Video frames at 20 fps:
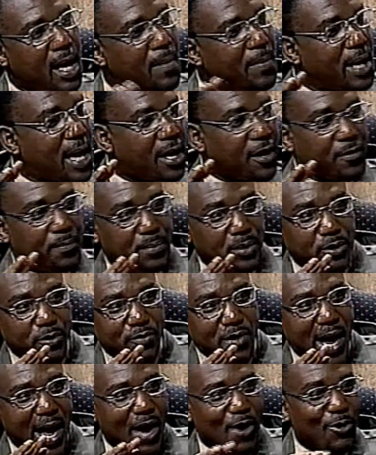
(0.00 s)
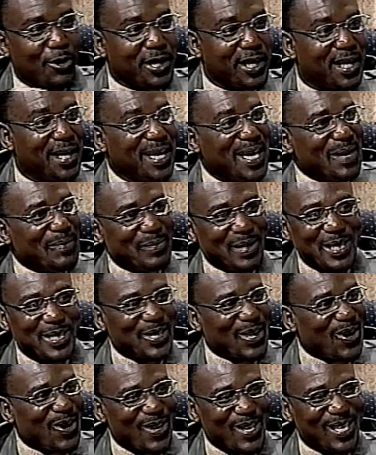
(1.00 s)
coming out of the blue now, but
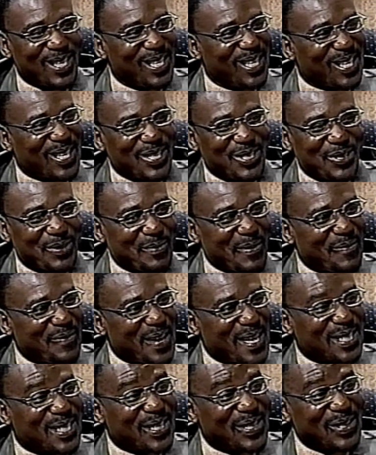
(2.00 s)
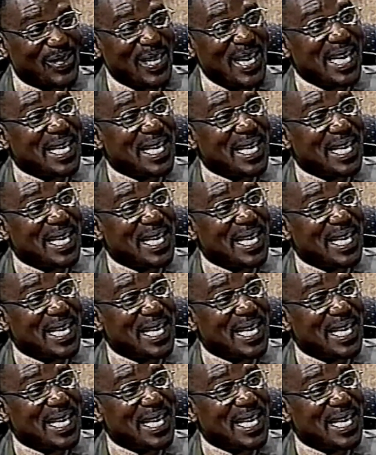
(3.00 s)
it's all good because you're a professional.